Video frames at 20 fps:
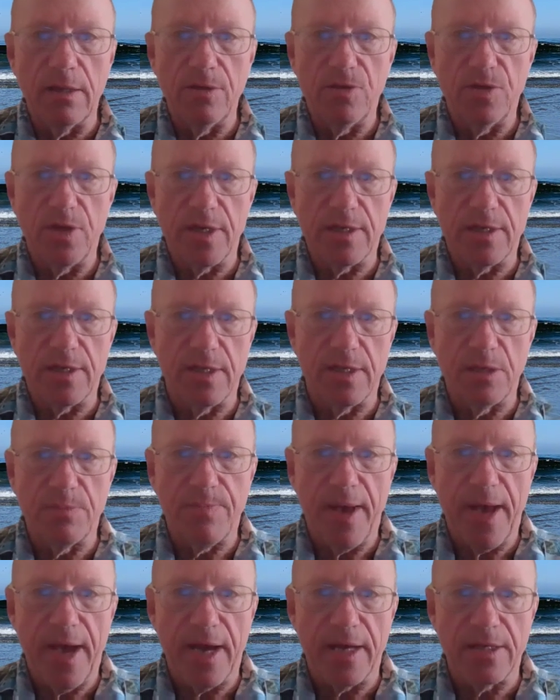just this
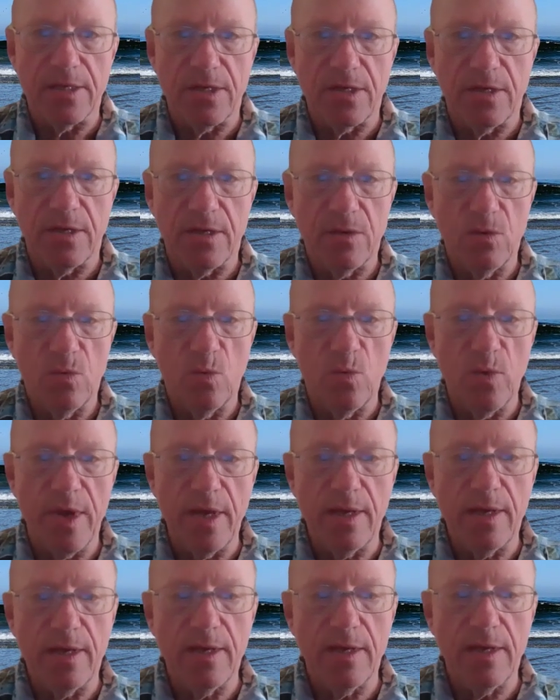past
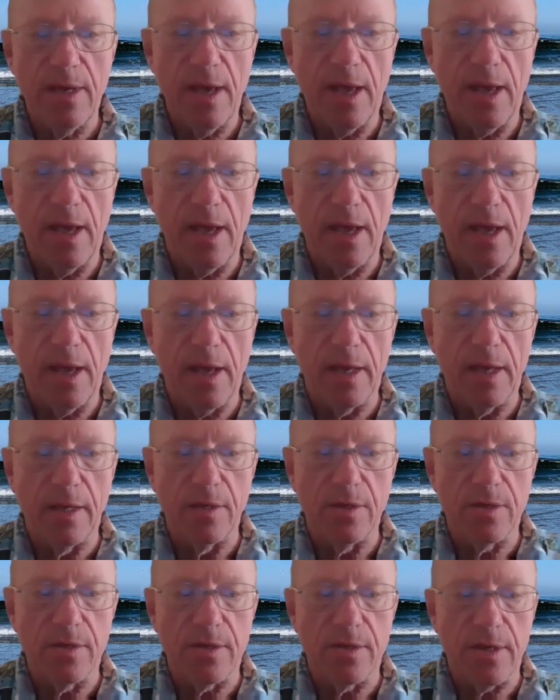week
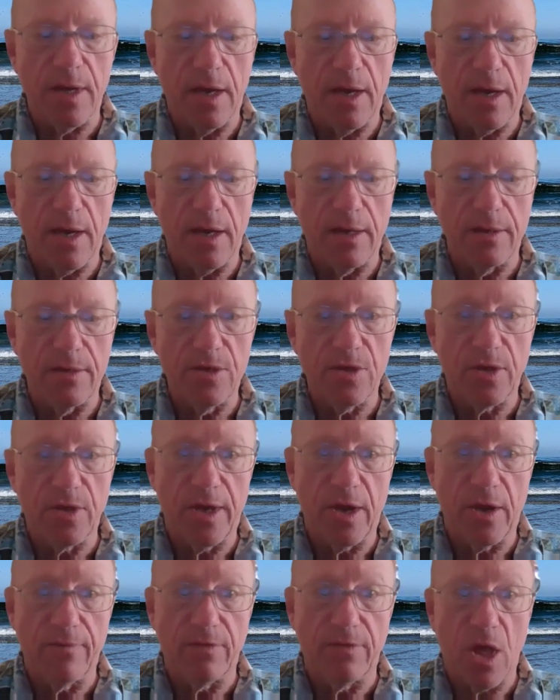and took
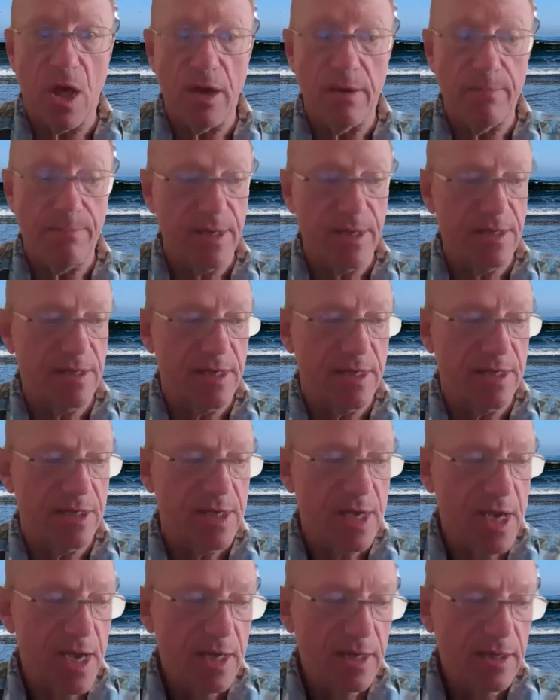care of a lot of business.